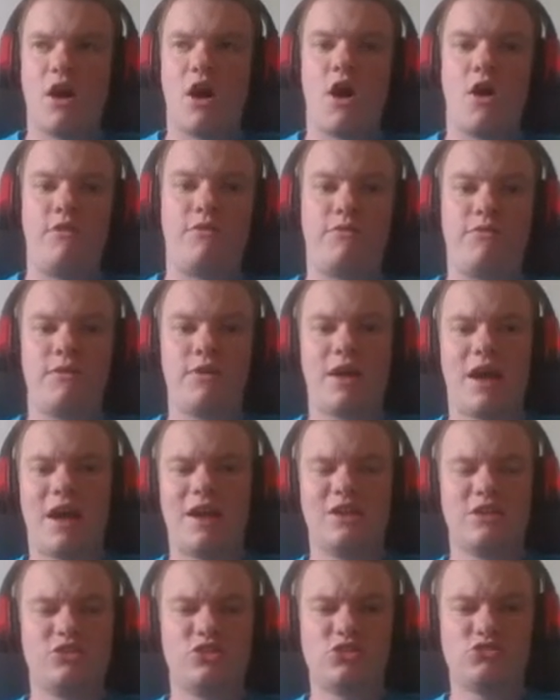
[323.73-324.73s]

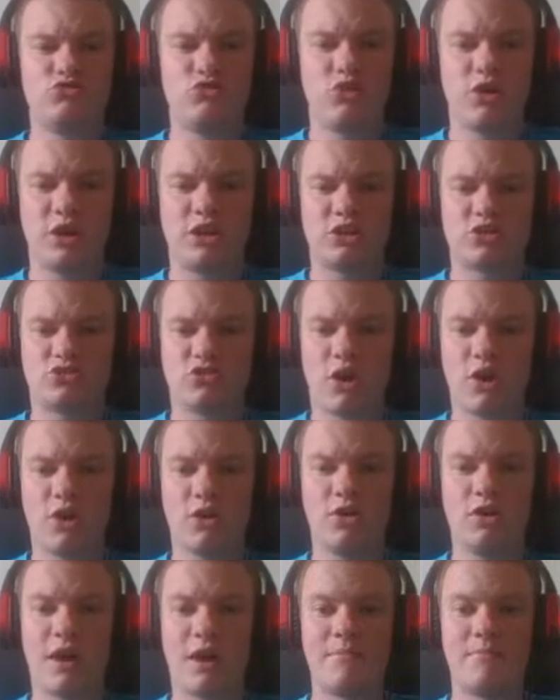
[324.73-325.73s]
and he's just really
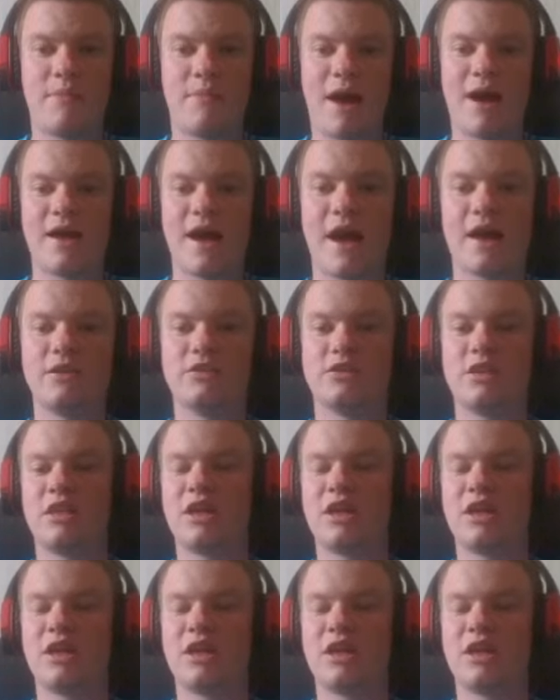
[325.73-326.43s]
struggling in my eyes.